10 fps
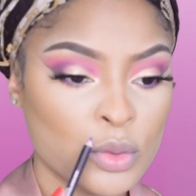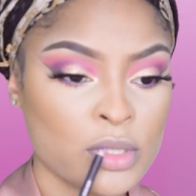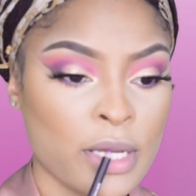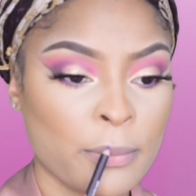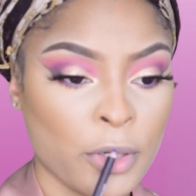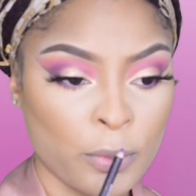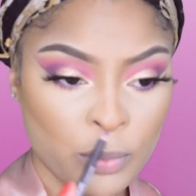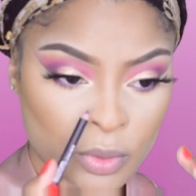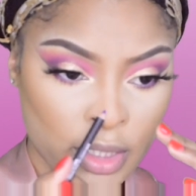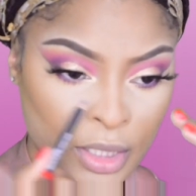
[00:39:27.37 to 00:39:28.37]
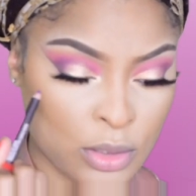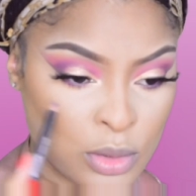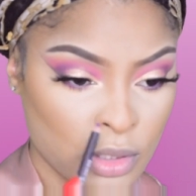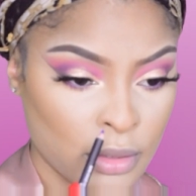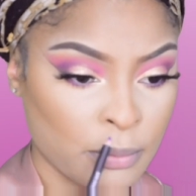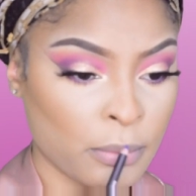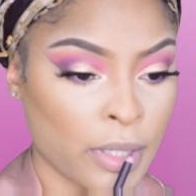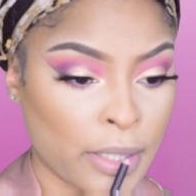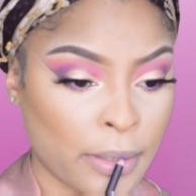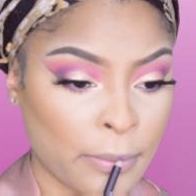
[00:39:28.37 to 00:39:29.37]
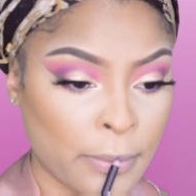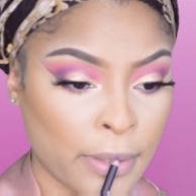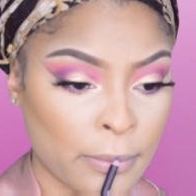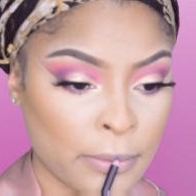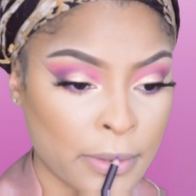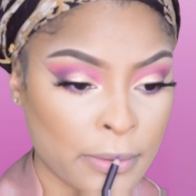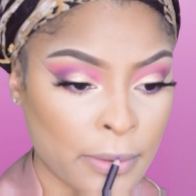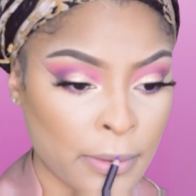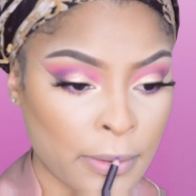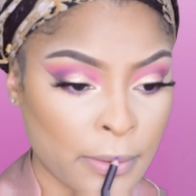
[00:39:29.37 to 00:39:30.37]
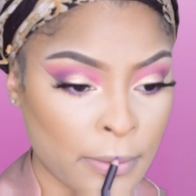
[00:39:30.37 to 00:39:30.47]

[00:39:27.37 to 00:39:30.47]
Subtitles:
That purple that I use on my bottom lash line.